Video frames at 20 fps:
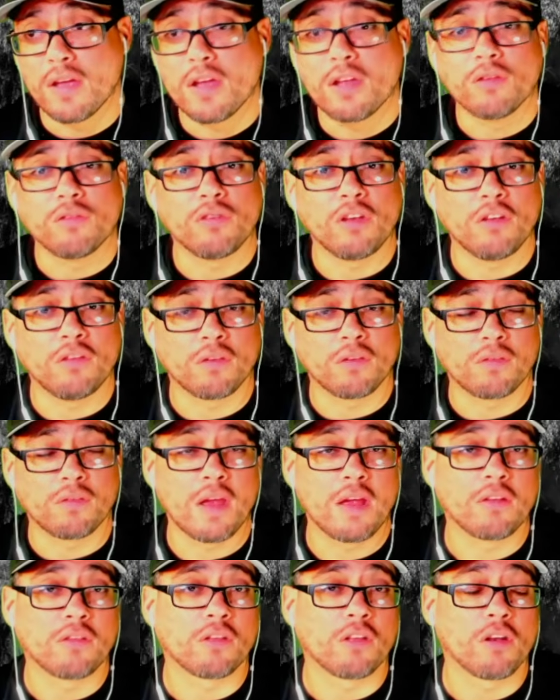Jesus
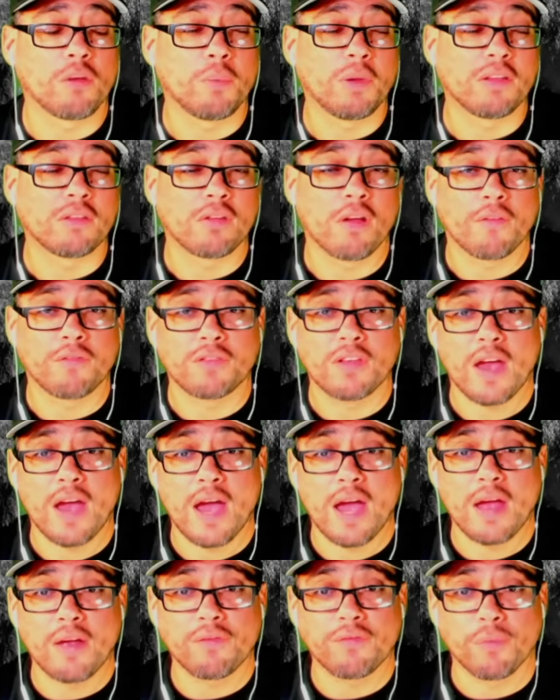said it's going to be a tough
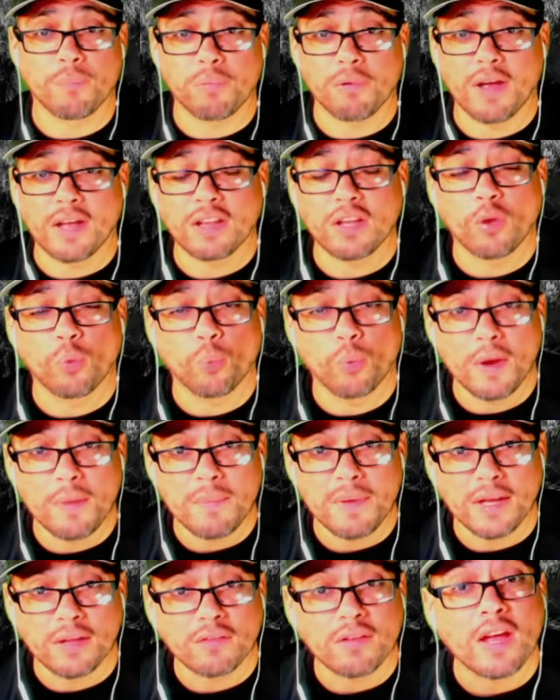time for pregnant
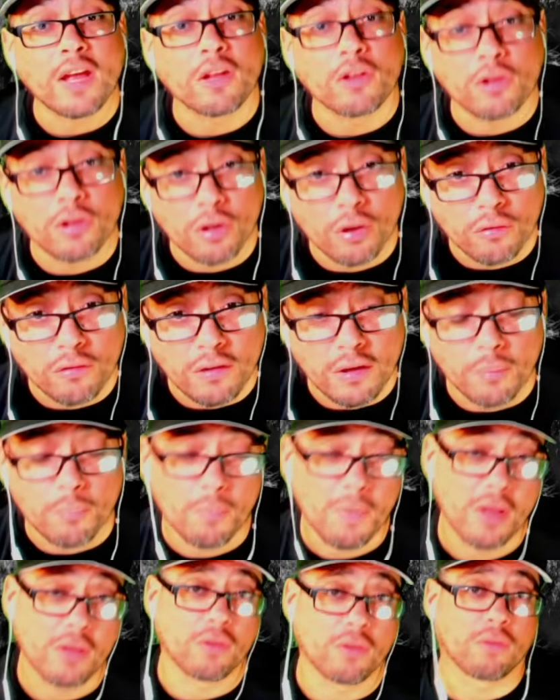women and nursing
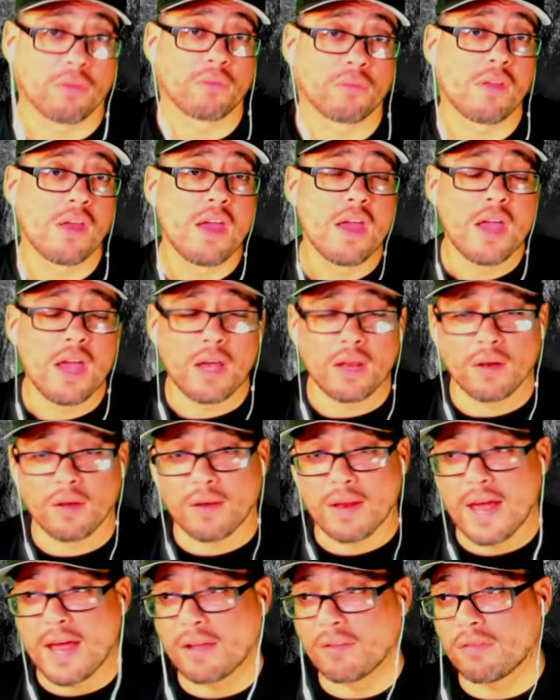mothers in the
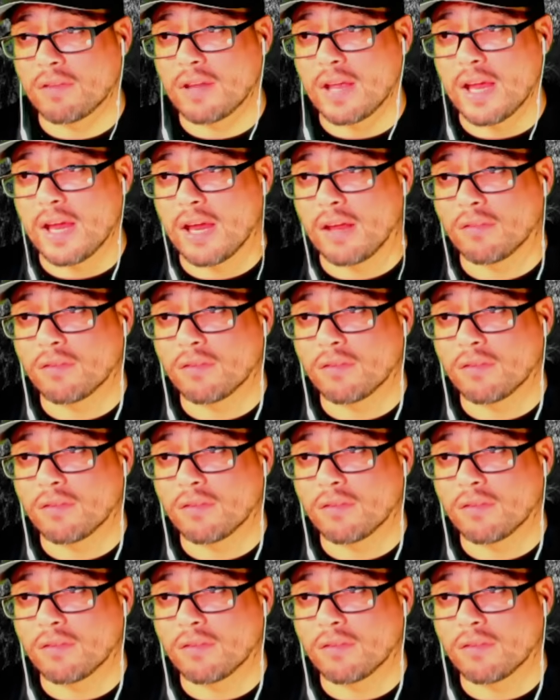last days.